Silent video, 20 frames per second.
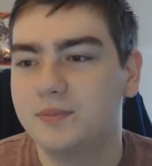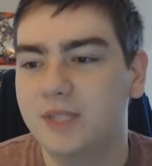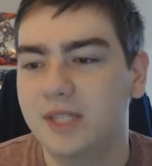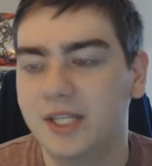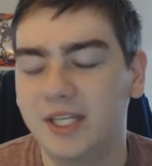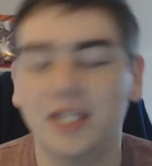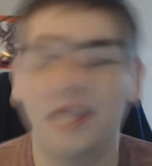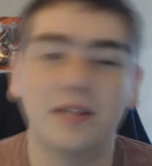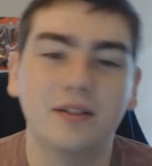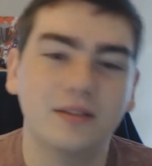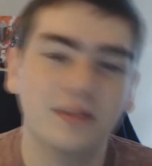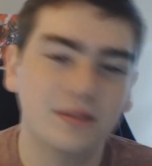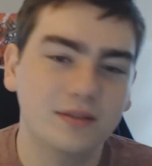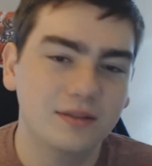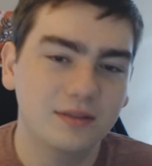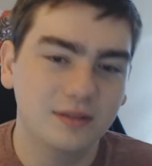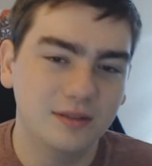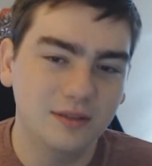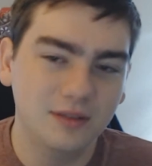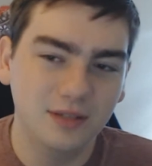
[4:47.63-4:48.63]
And again,
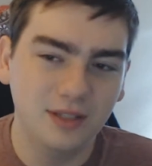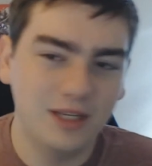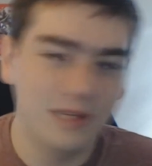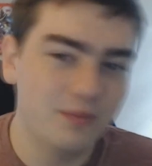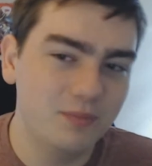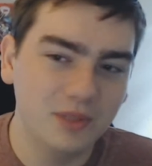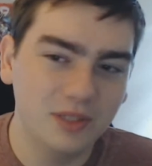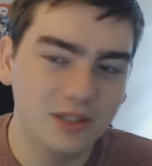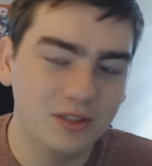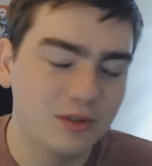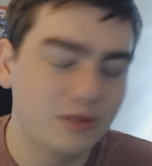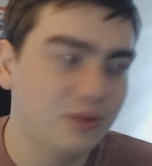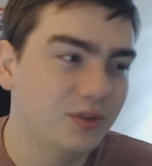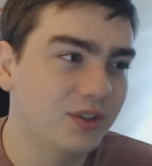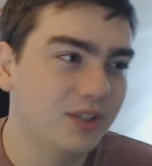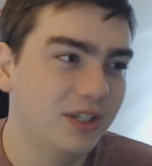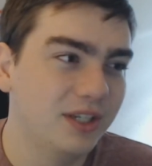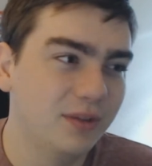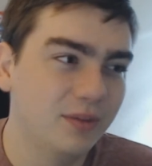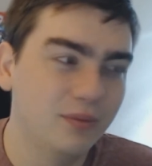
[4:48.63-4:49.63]
not being told
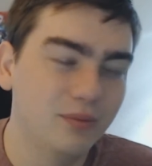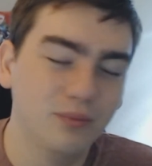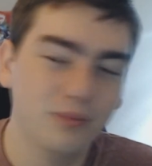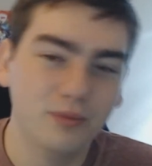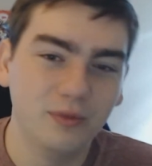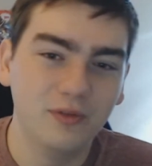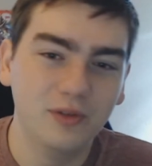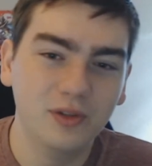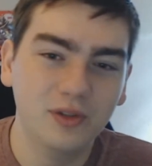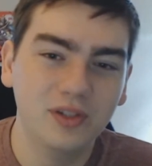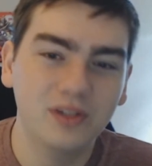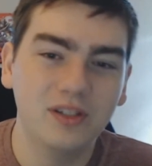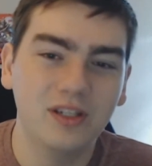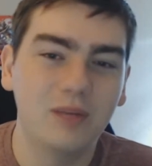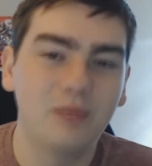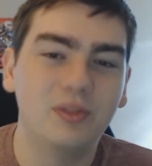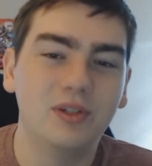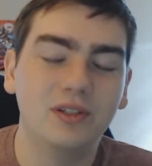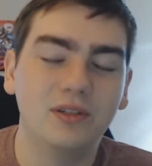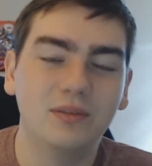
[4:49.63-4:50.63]
to review this, not
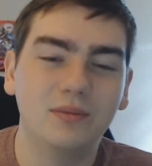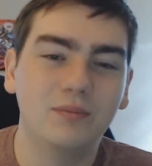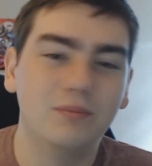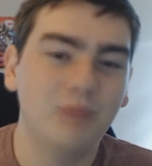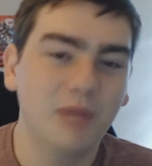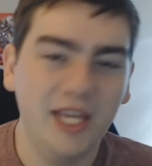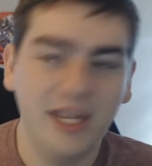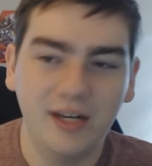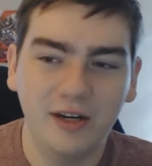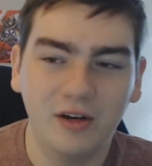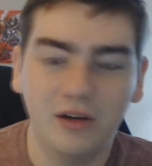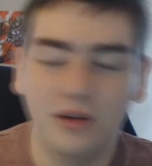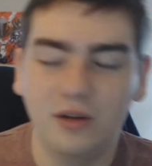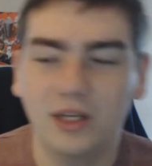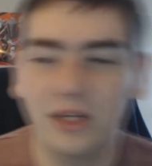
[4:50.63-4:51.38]
being paid at all.